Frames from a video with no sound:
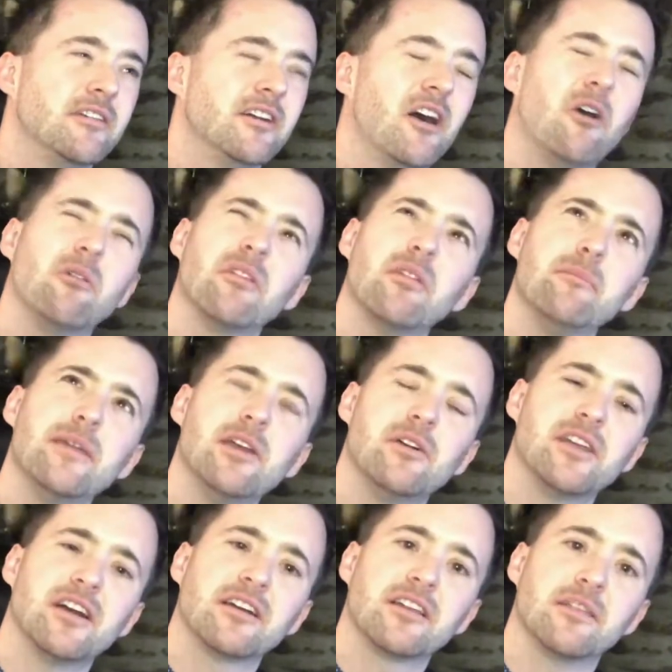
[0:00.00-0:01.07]
Older than me or
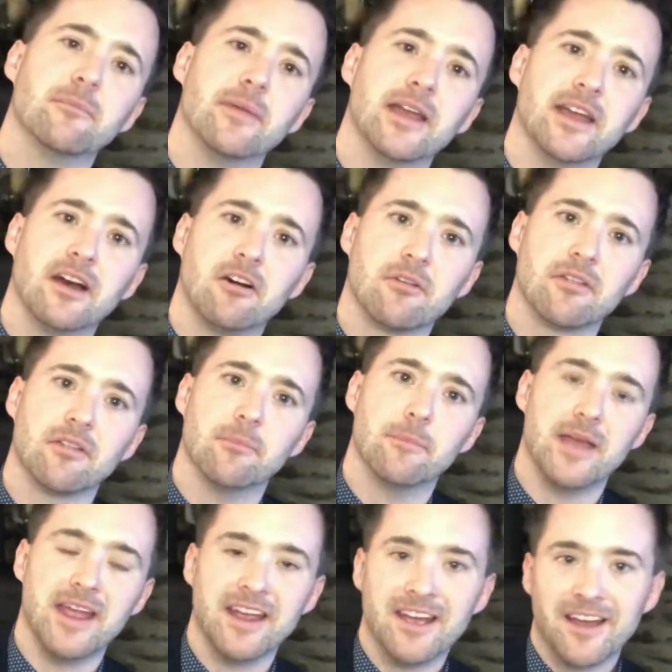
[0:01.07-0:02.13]
younger than me? Older than
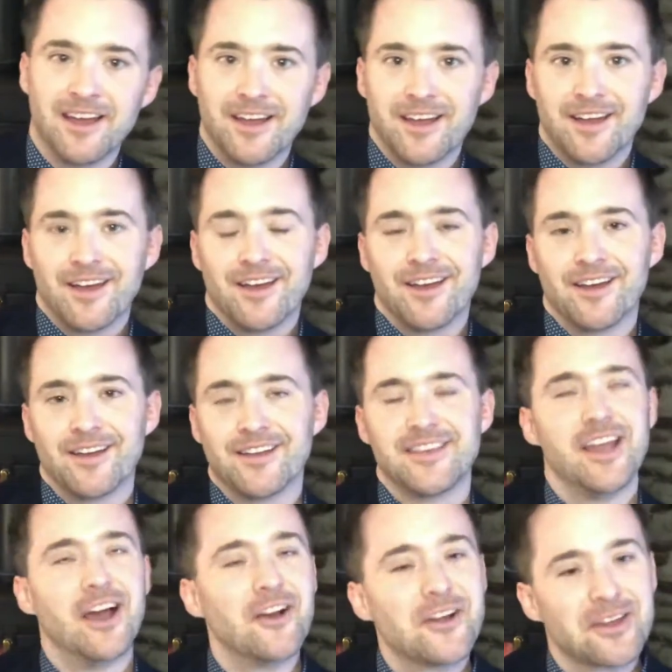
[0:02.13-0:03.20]
me.
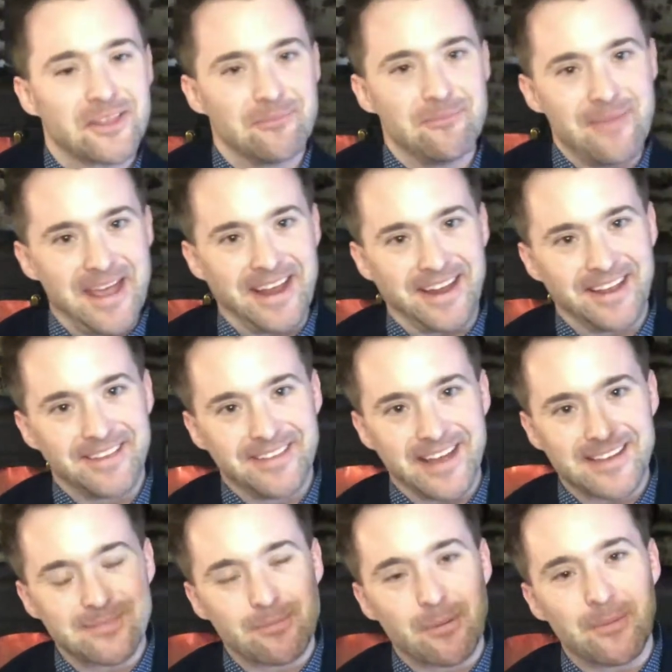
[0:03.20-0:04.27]
Younger than me. That's
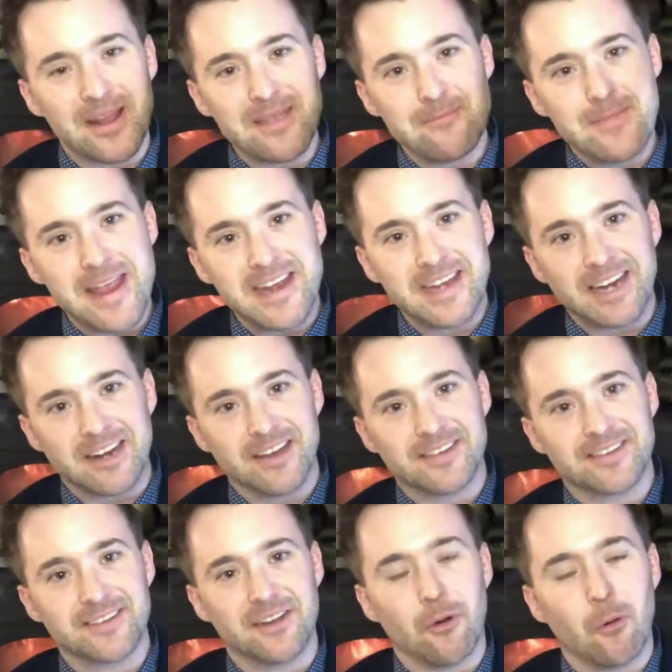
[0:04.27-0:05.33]
probably meaningless
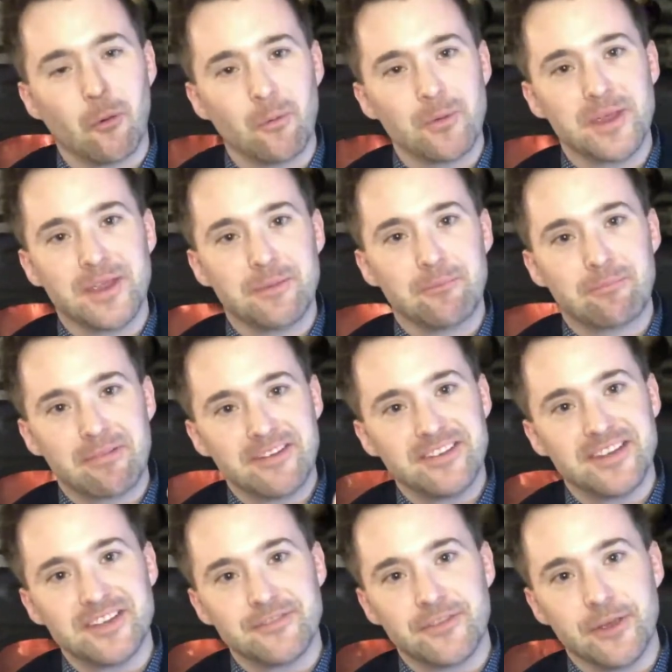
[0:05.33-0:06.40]
to all
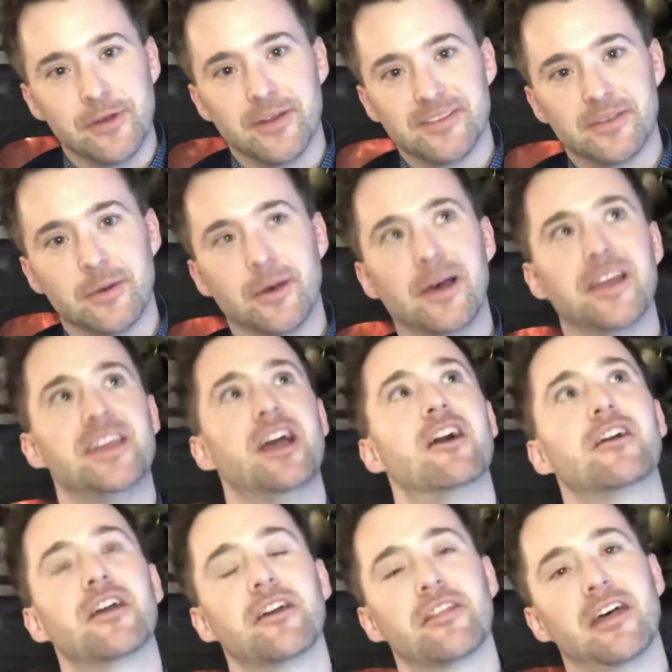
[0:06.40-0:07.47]
British viewers who are
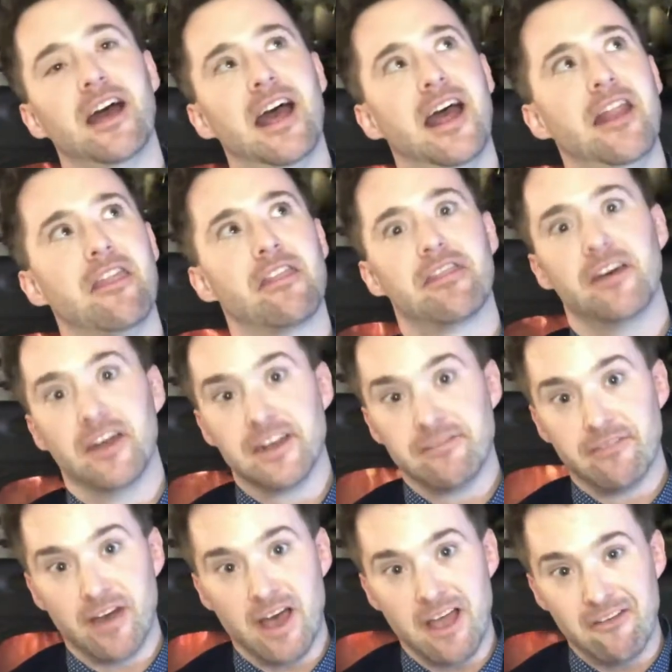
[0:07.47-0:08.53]
younger than
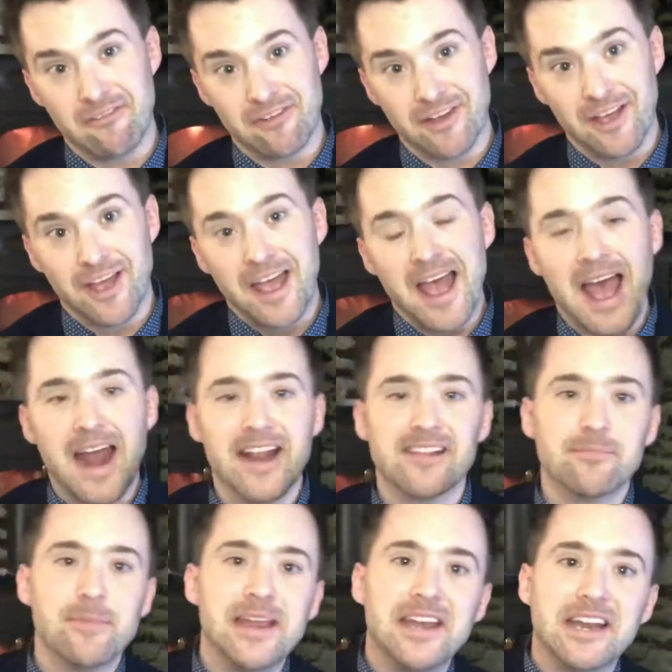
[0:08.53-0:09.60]
35. And it's
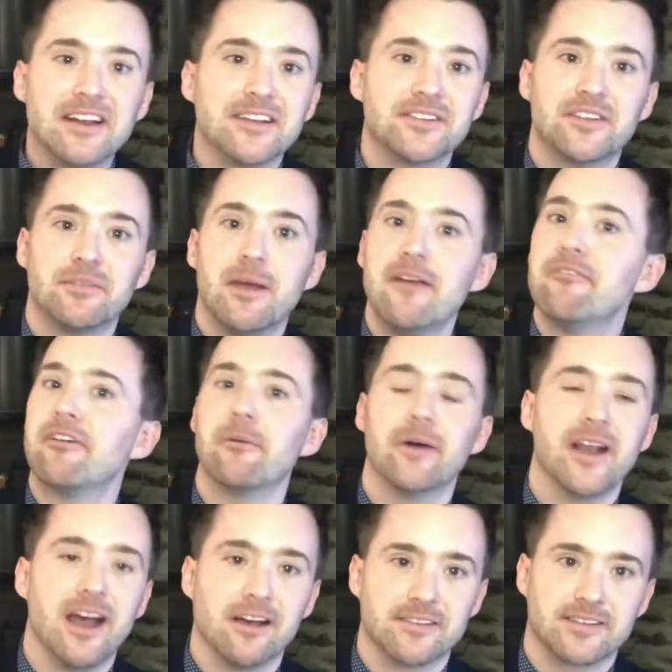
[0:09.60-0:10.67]
meaningless to everyone
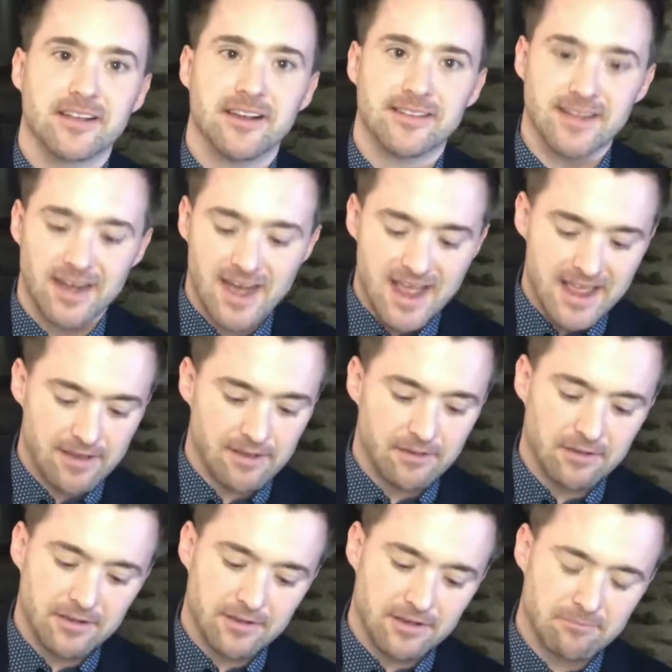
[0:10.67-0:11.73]
else because I
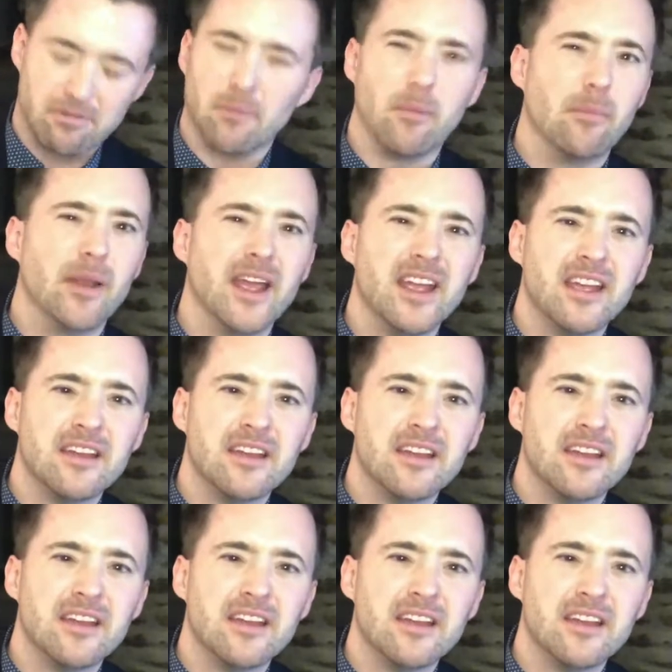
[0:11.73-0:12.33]
probably,